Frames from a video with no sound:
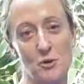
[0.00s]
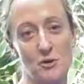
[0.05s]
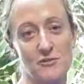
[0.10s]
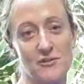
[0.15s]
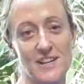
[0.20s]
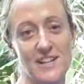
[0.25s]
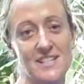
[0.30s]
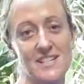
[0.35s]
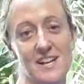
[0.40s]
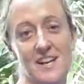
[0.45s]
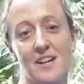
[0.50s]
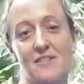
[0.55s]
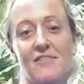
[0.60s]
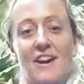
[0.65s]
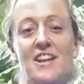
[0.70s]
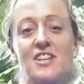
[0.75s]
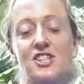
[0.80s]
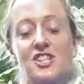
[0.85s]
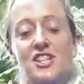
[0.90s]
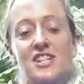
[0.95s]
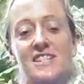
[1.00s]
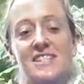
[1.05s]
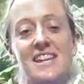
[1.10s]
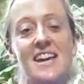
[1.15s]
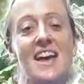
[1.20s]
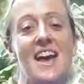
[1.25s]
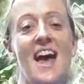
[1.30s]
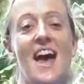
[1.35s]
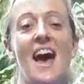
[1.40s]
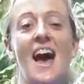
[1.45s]
Pura Vida Adventures,
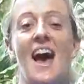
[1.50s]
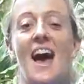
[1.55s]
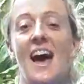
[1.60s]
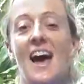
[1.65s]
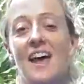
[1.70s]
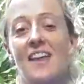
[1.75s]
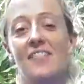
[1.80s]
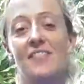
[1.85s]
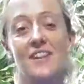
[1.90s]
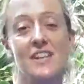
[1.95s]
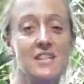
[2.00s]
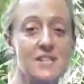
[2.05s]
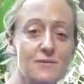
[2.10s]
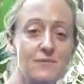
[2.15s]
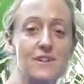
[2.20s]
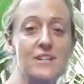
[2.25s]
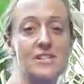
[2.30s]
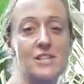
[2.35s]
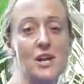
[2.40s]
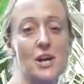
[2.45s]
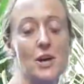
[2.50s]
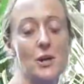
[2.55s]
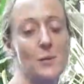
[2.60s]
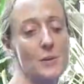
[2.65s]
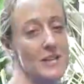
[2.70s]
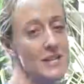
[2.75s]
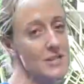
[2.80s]
and this video